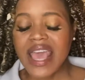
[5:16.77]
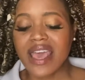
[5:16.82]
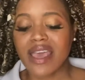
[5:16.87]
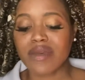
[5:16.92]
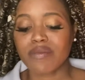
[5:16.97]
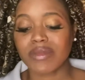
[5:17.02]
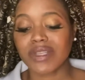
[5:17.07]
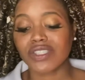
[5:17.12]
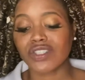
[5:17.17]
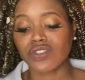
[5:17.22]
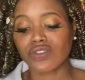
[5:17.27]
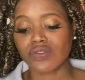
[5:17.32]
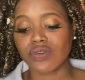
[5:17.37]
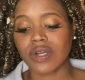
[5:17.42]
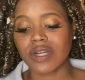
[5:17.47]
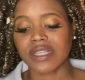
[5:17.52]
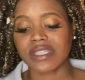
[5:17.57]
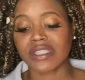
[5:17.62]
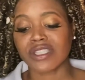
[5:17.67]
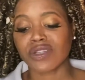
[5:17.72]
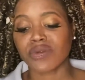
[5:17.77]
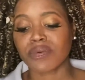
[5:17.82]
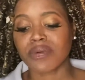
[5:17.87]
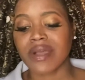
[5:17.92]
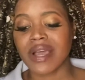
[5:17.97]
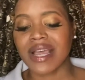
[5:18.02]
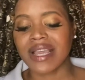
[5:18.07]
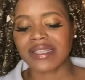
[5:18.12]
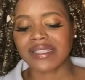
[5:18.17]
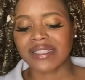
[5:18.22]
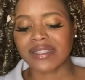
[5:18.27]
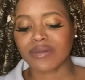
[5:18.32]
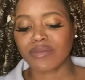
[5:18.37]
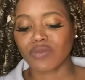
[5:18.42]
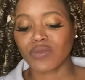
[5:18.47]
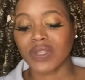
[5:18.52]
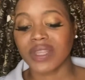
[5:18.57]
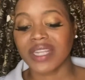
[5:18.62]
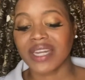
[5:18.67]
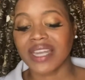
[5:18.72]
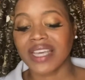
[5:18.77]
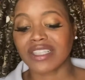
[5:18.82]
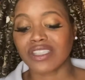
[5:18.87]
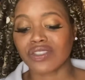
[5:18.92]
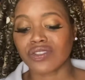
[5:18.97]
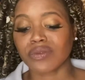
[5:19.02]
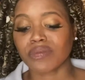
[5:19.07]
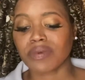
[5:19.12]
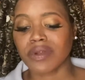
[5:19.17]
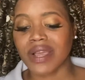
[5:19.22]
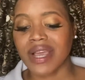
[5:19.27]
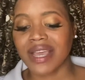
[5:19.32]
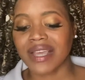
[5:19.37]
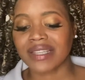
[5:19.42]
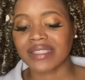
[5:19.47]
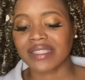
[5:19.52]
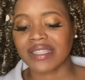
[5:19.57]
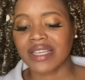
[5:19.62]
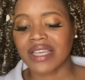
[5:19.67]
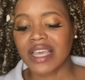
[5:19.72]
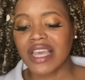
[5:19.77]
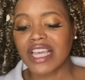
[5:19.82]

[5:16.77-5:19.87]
and Miss Jordan surprised him with an extra prize.